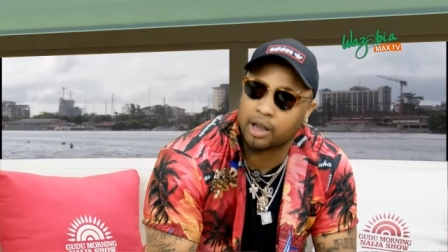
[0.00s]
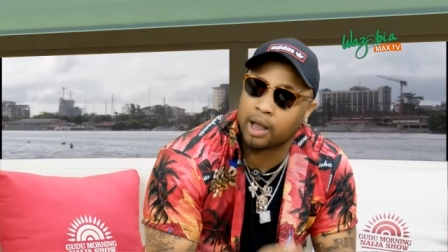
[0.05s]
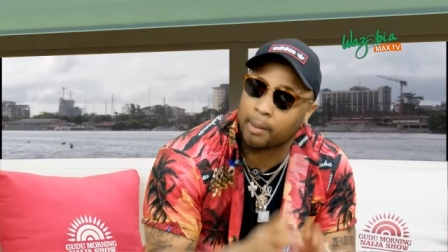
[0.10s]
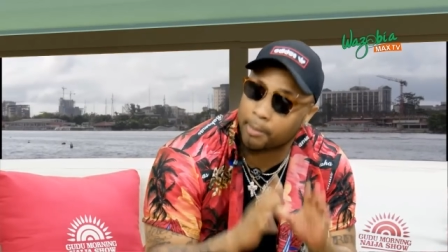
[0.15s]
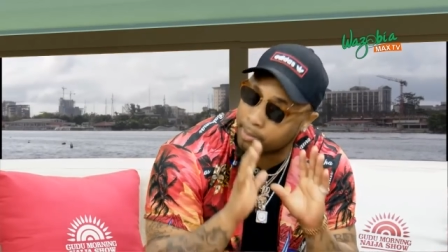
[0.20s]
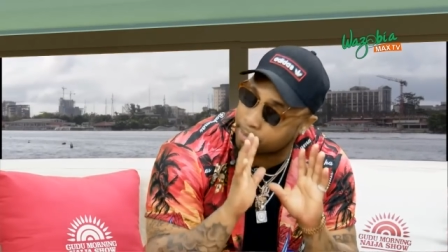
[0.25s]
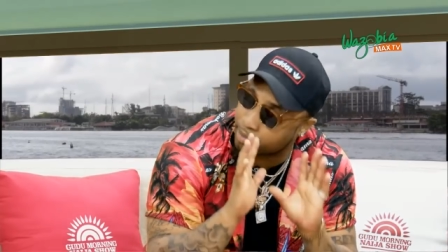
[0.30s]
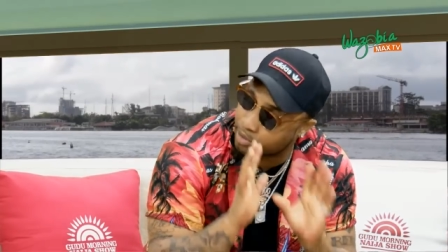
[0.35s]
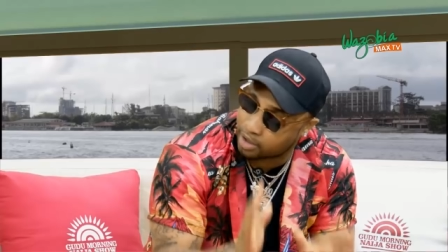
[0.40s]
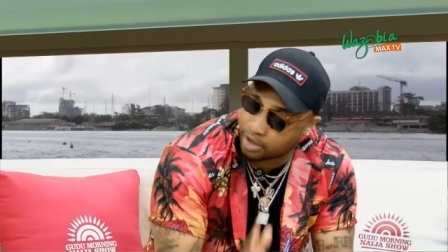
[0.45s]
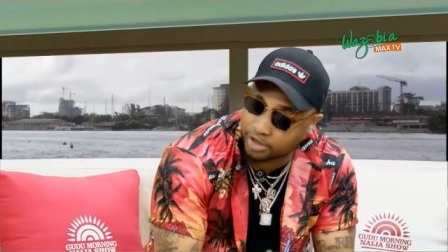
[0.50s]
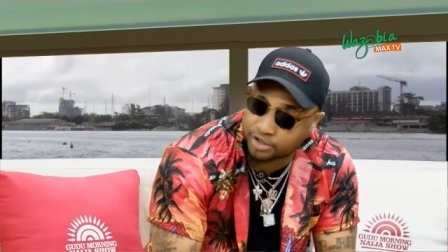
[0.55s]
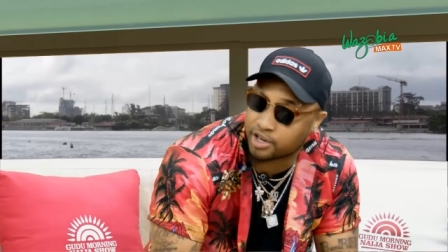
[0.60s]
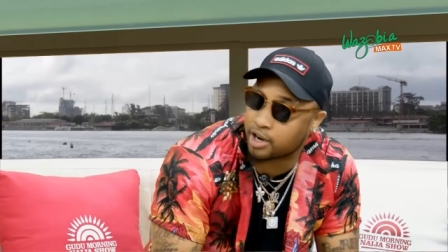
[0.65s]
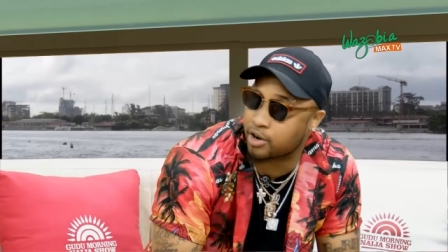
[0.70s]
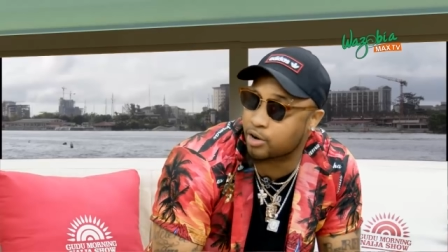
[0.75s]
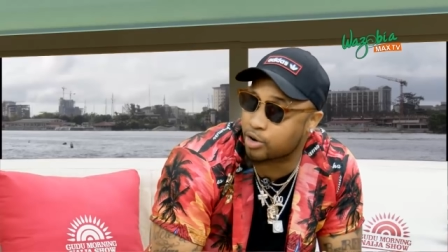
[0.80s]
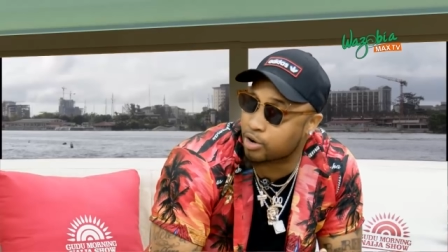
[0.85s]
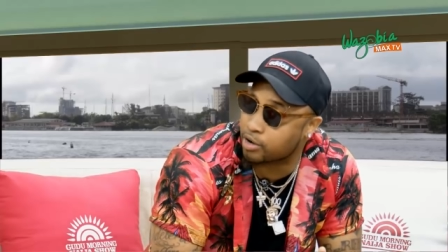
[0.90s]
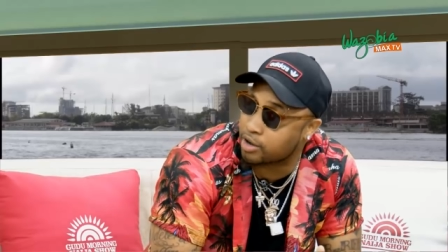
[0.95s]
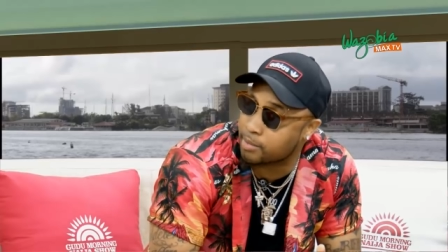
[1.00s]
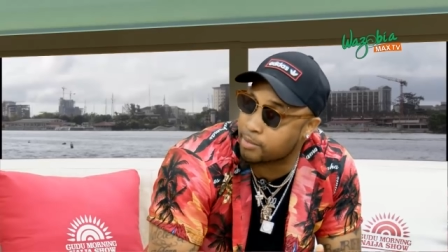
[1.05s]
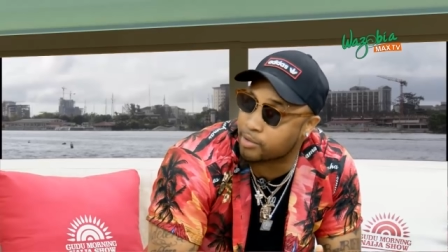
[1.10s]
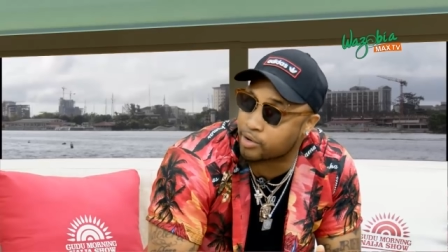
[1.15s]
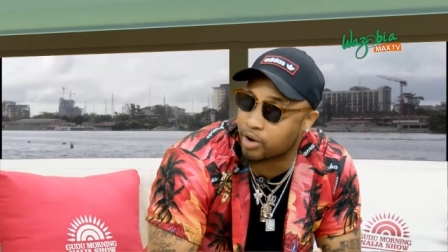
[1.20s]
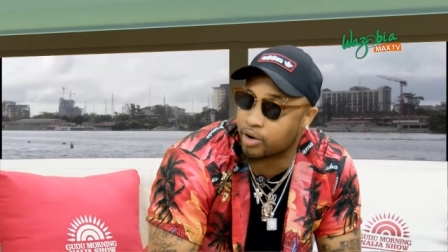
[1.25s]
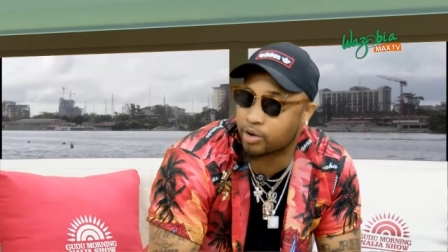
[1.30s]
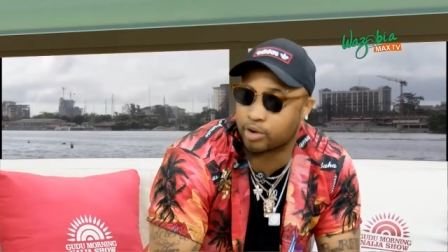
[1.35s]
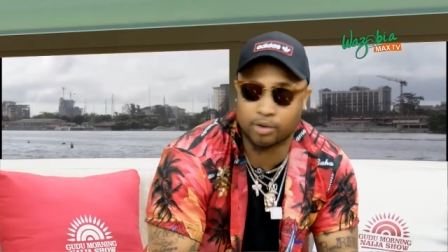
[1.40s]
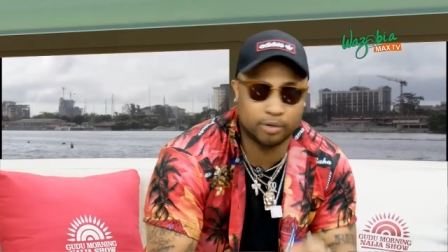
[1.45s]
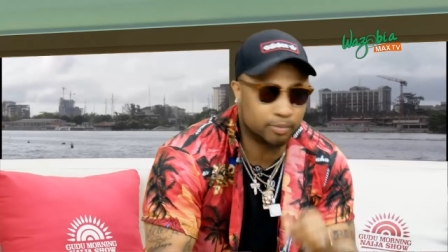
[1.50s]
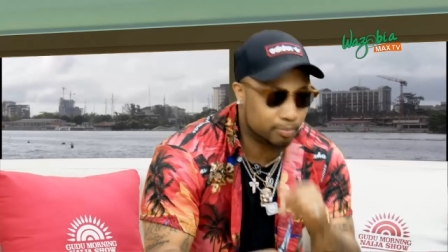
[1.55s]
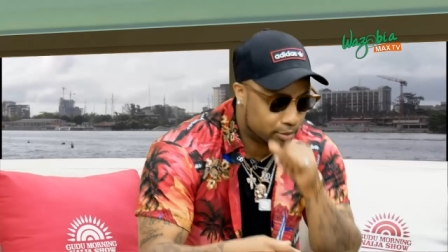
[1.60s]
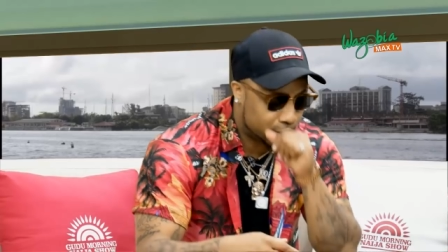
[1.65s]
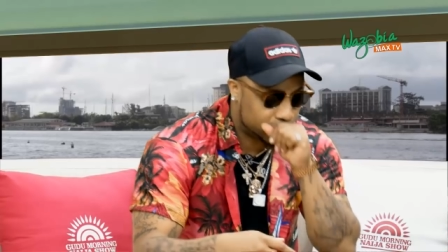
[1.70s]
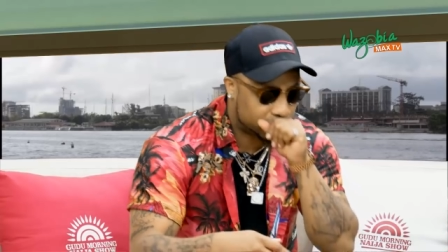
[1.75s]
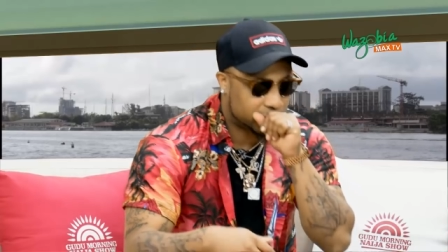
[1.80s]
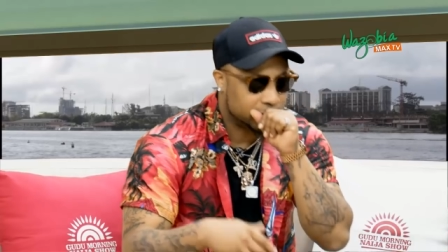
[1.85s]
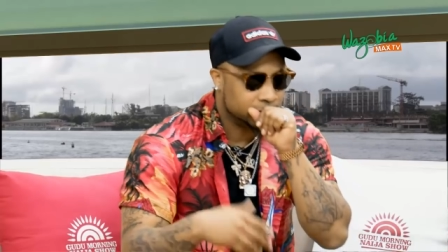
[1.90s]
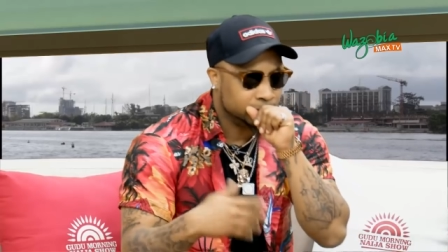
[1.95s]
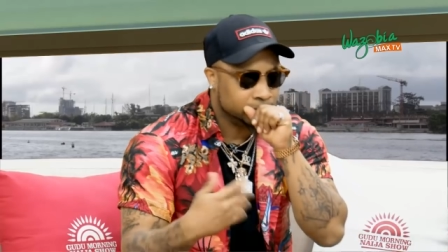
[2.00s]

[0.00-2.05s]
I'm a Christian, don't get me wrong, but